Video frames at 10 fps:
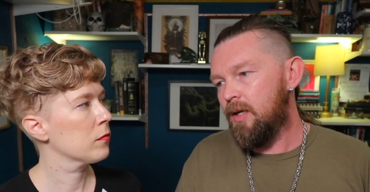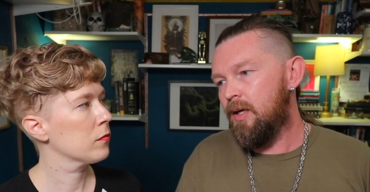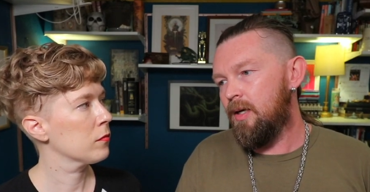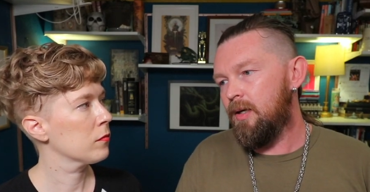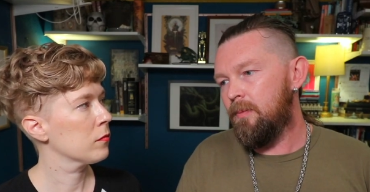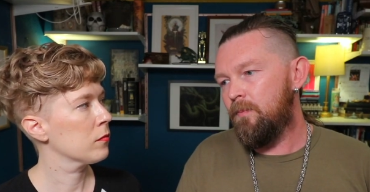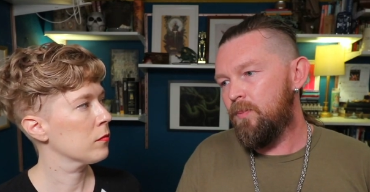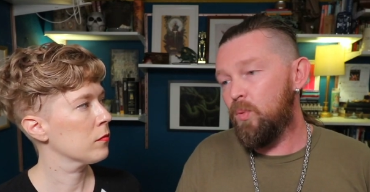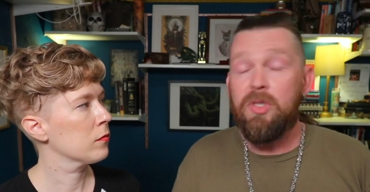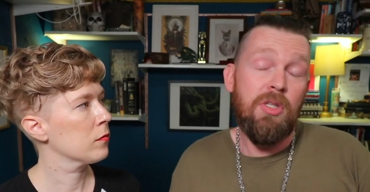
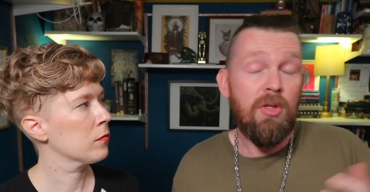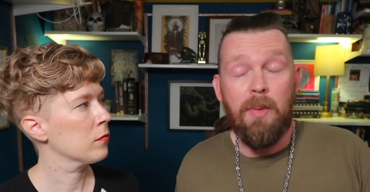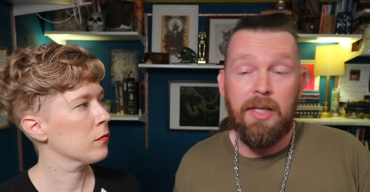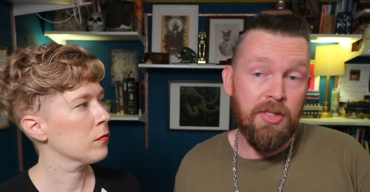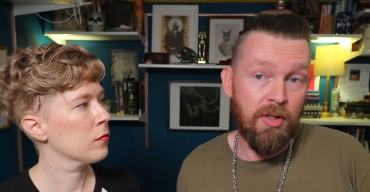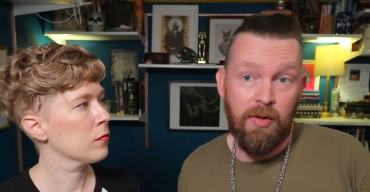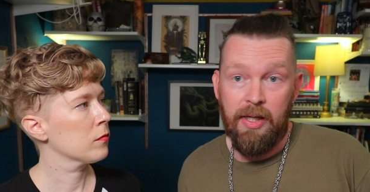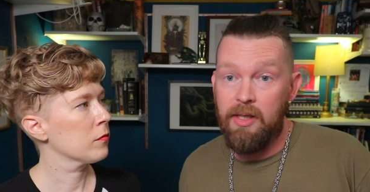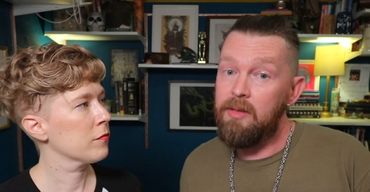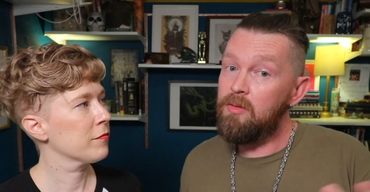Speaker 1: um, which you may
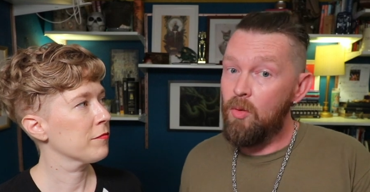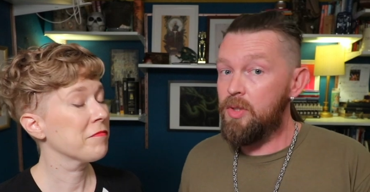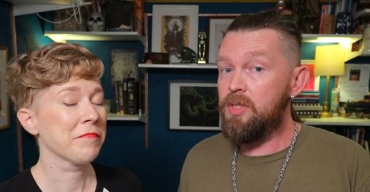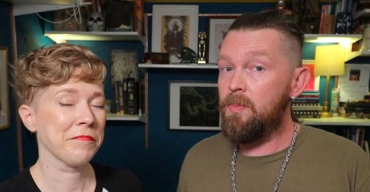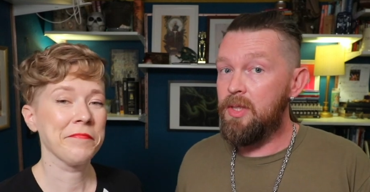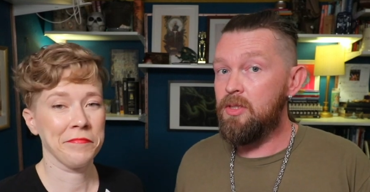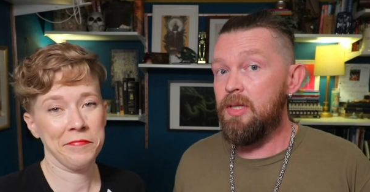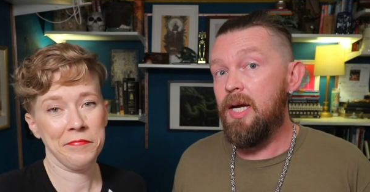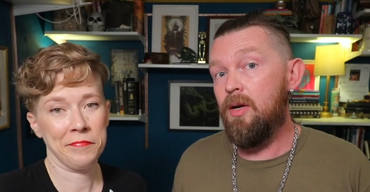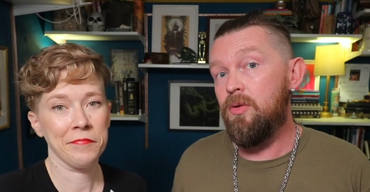disagree and it always depends on
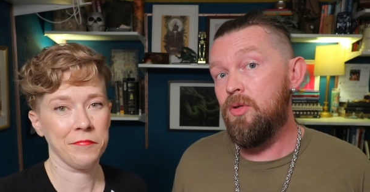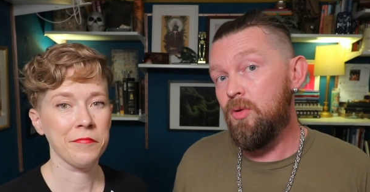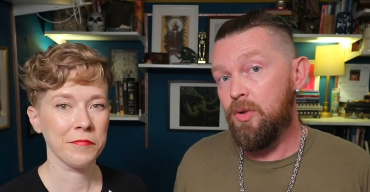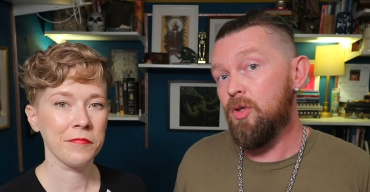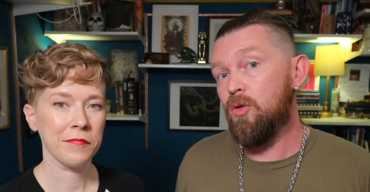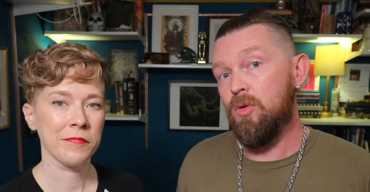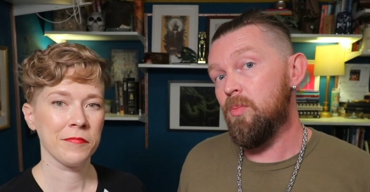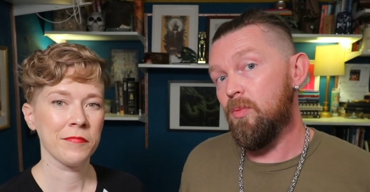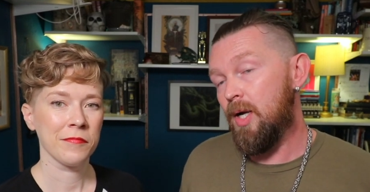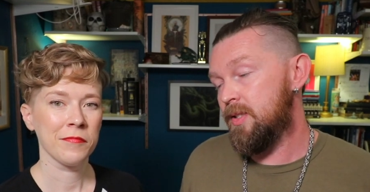how you and your
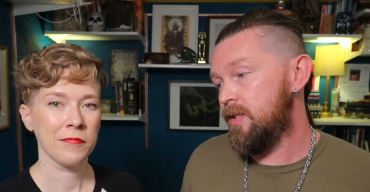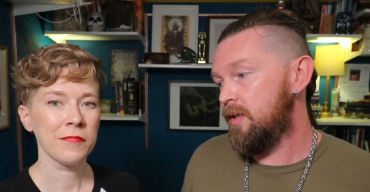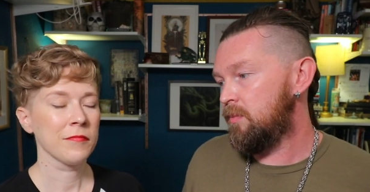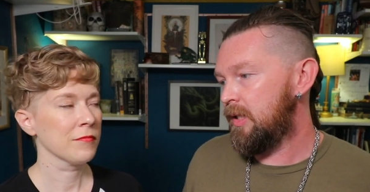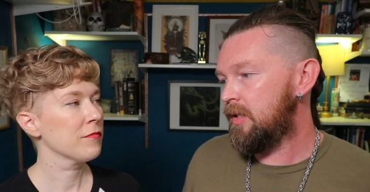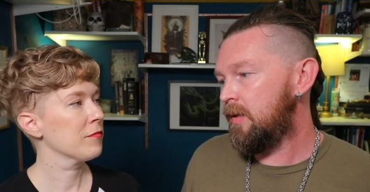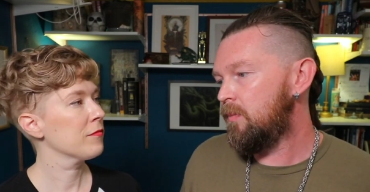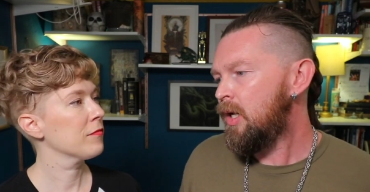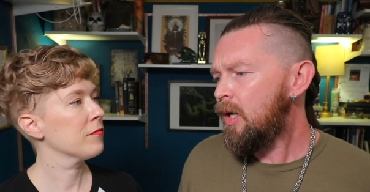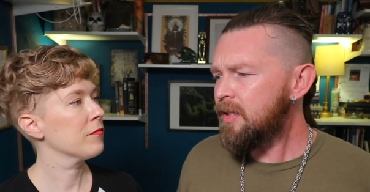group runs it but
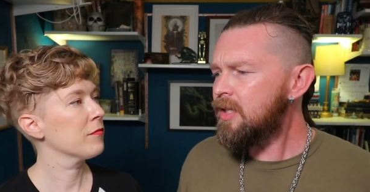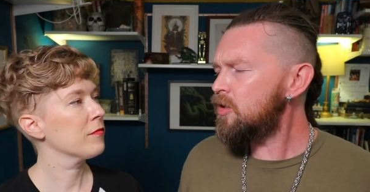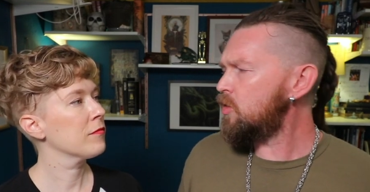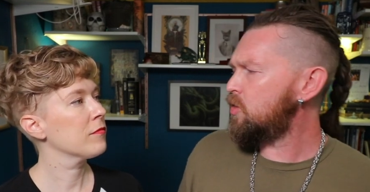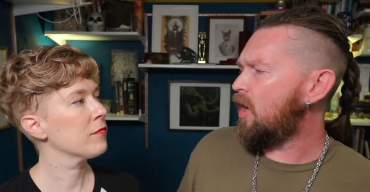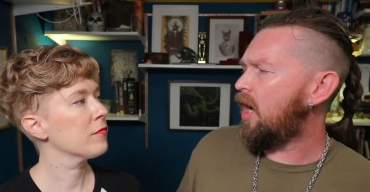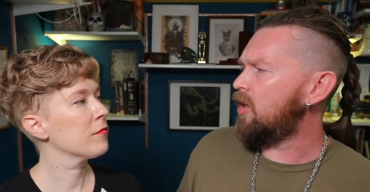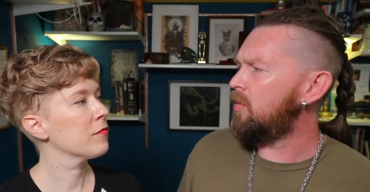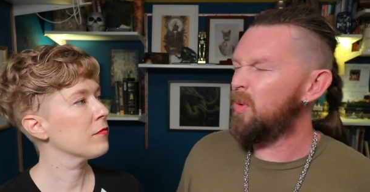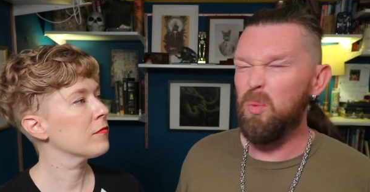um, i think that those are
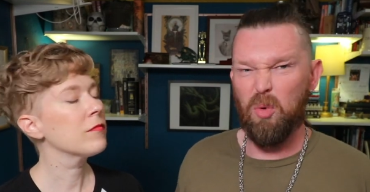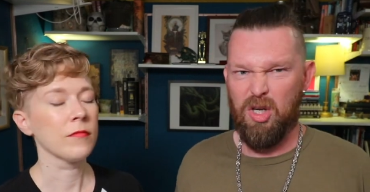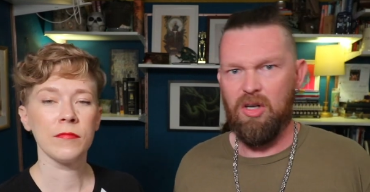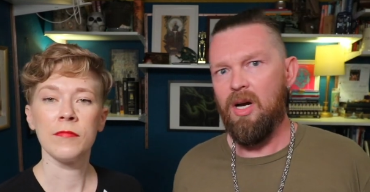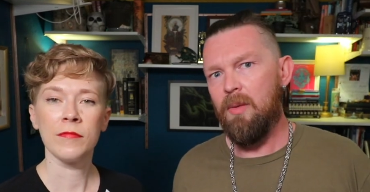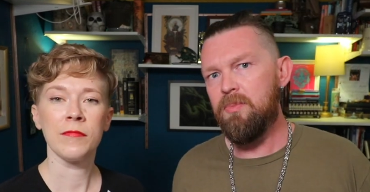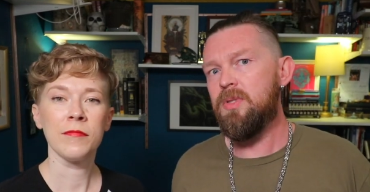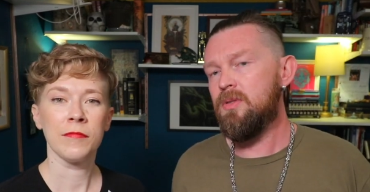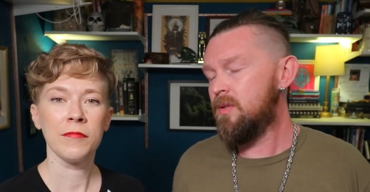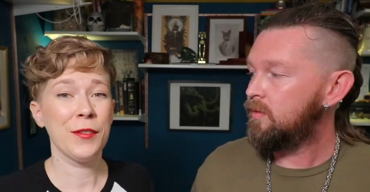honorable
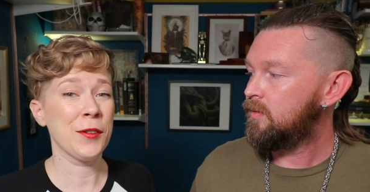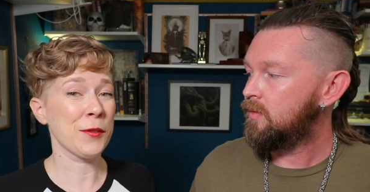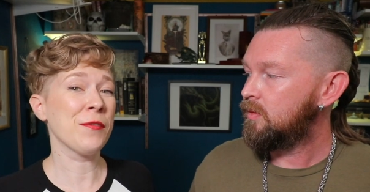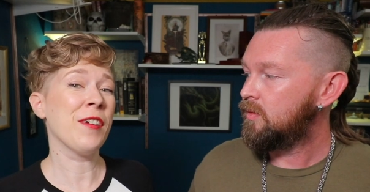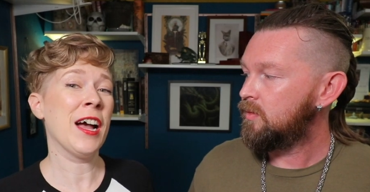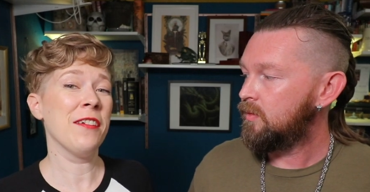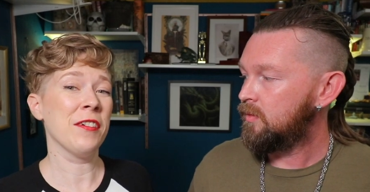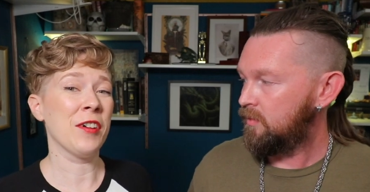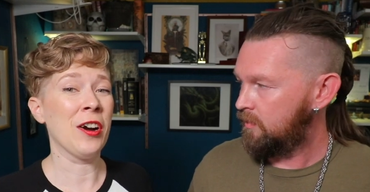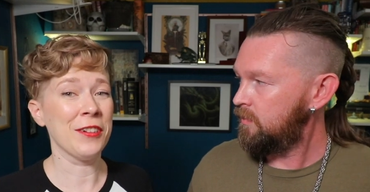
Speaker 2: runner-ups those are five
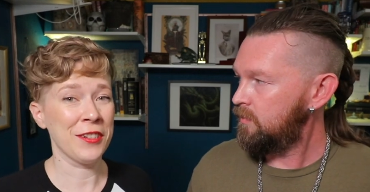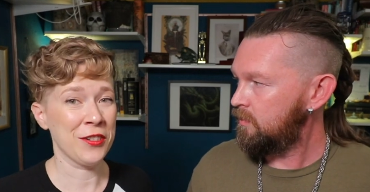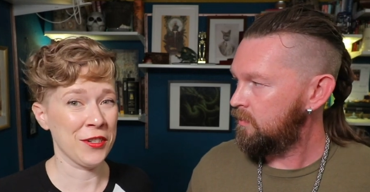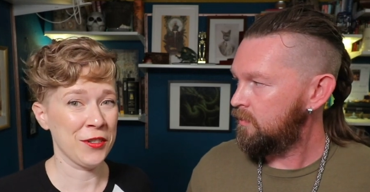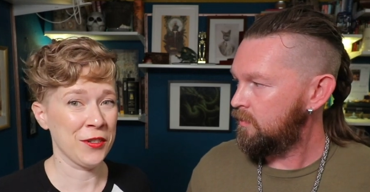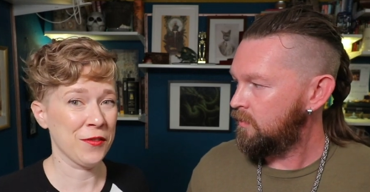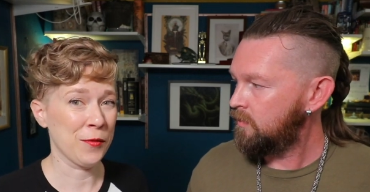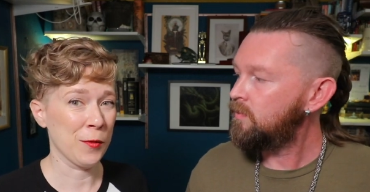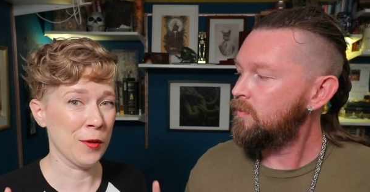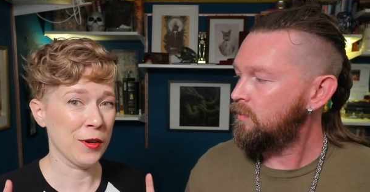of our suggestions
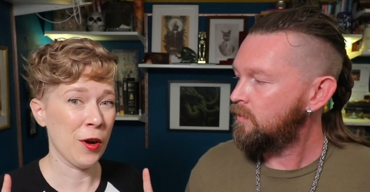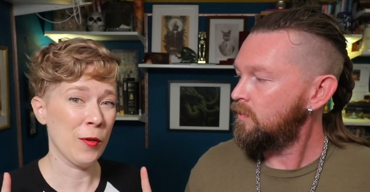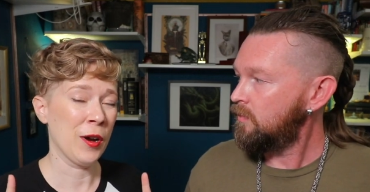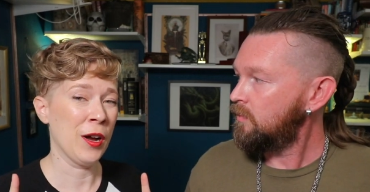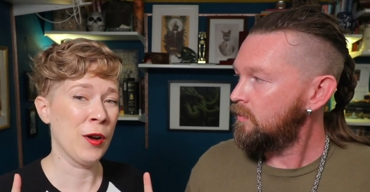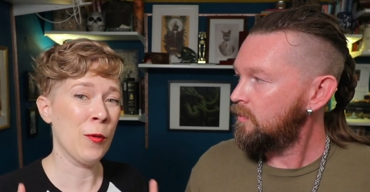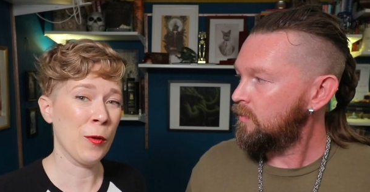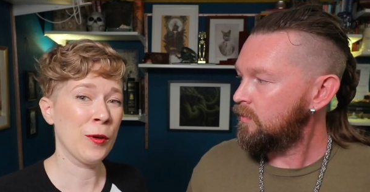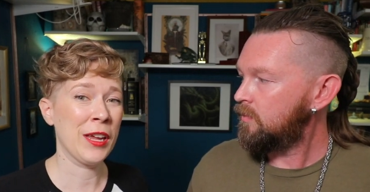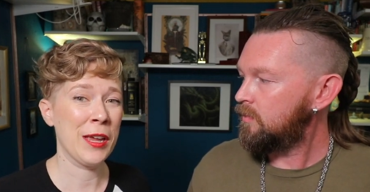for uh,
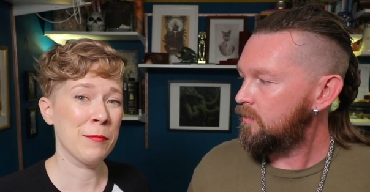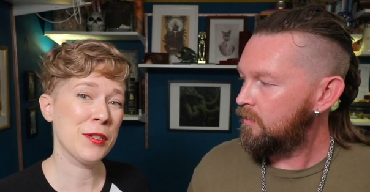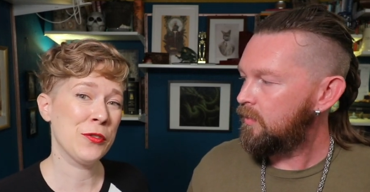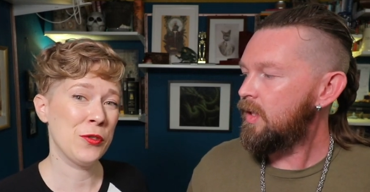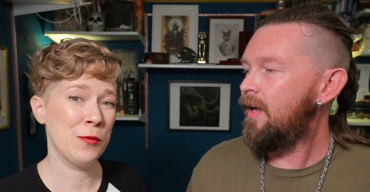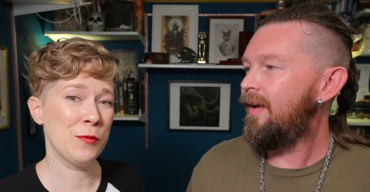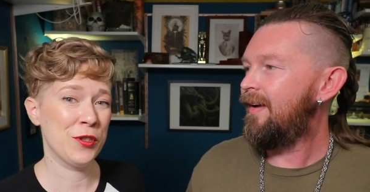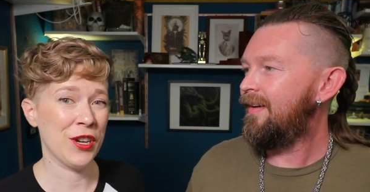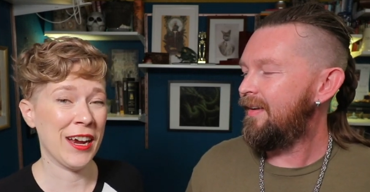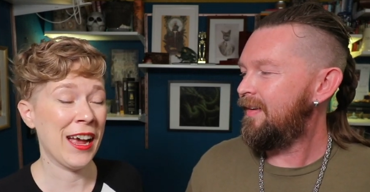horror games to yeah.
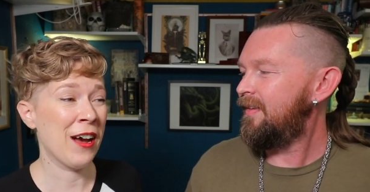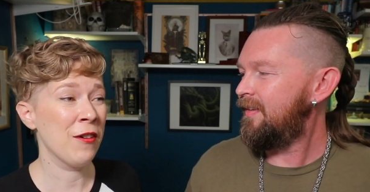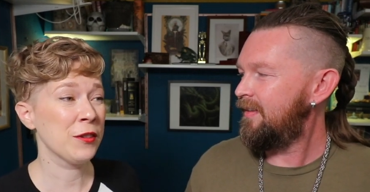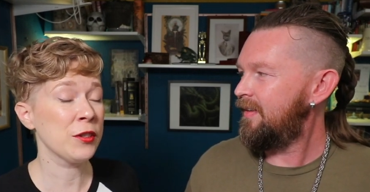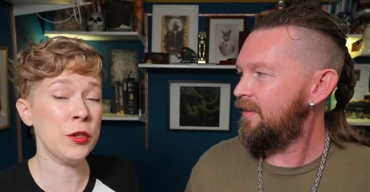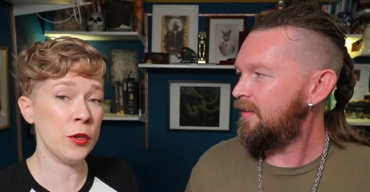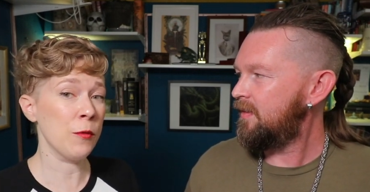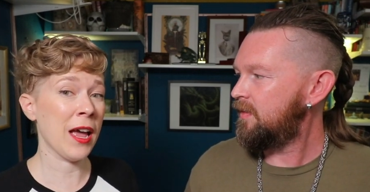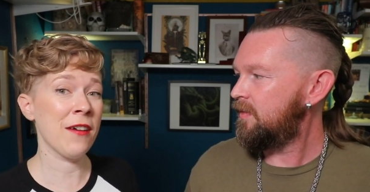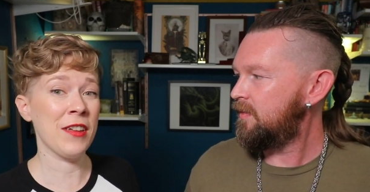check out. Do you have